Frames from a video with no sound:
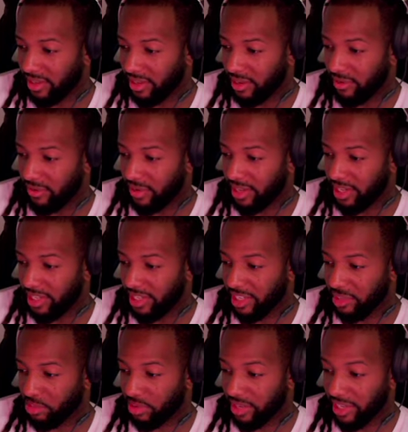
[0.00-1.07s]
If it is as
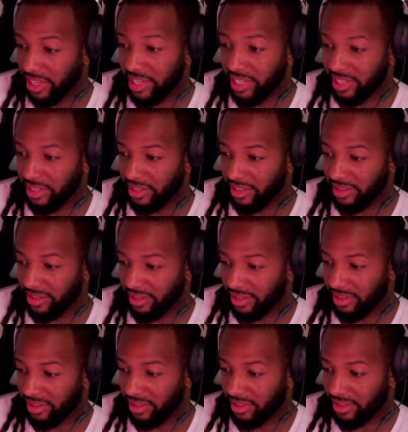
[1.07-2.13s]
predicted,
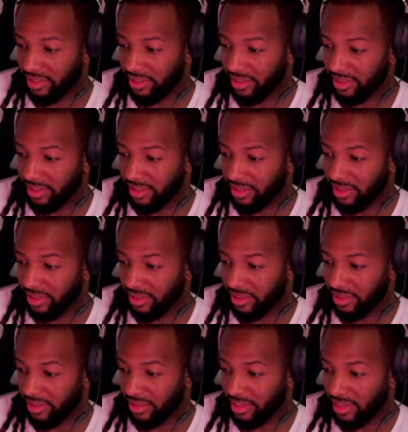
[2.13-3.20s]

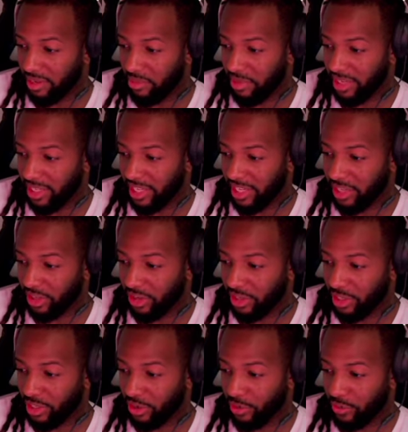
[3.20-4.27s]
it means things are
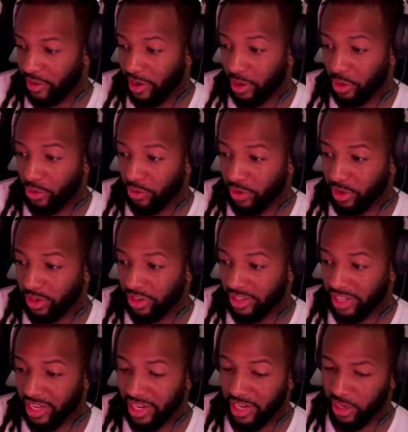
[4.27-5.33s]
still fatal for your
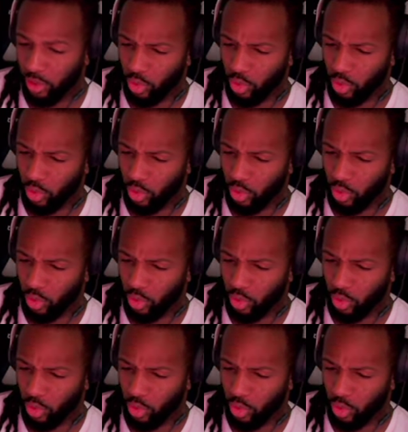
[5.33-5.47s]
side.